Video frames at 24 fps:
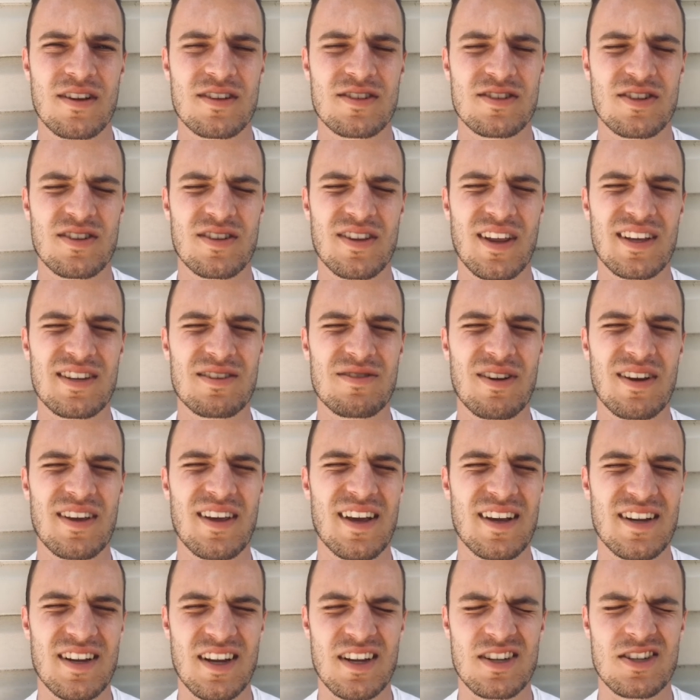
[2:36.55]
So that's why
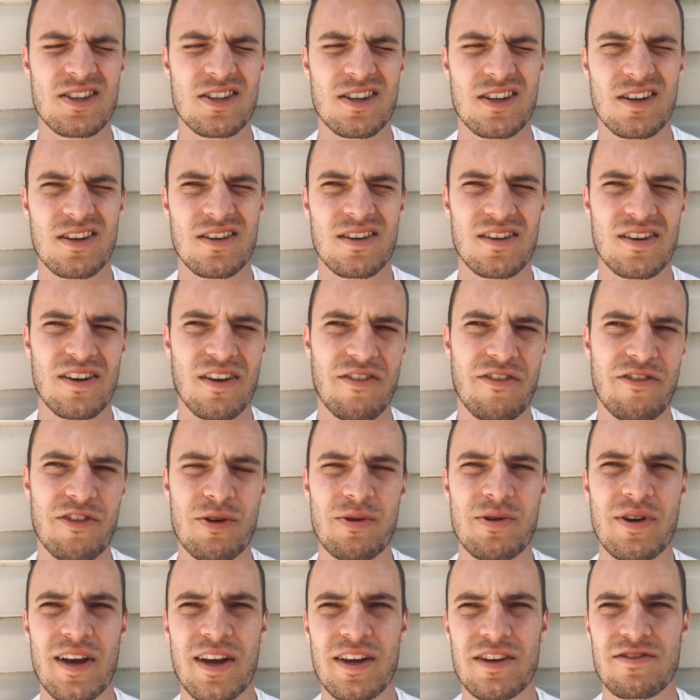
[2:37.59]
it, it took a few
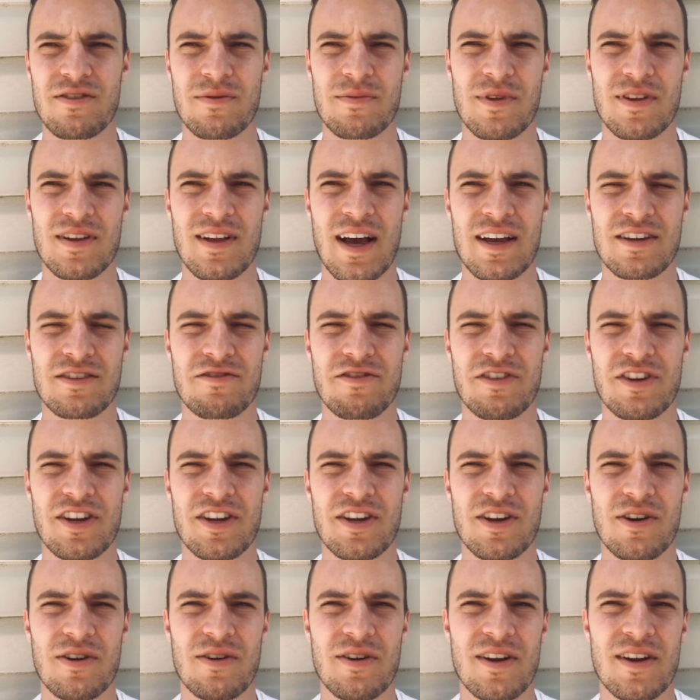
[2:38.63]
days from the last
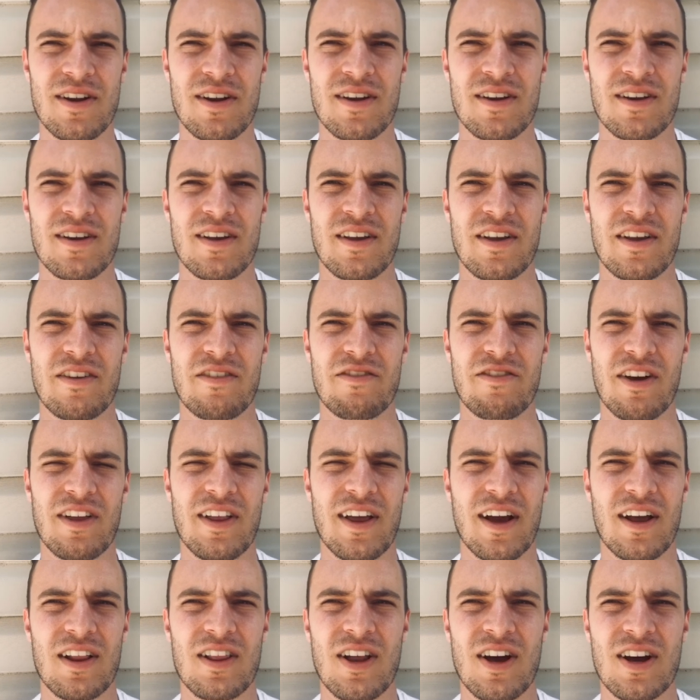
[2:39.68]
video and felt
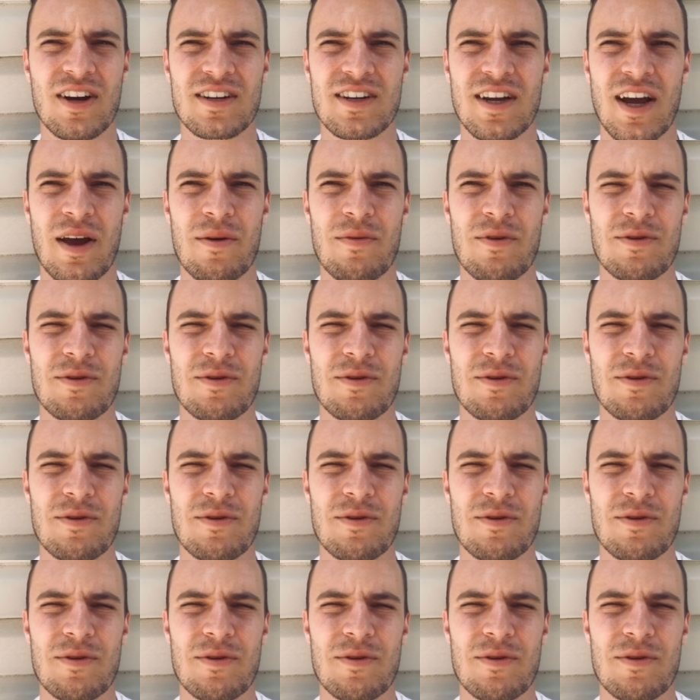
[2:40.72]
like a long time.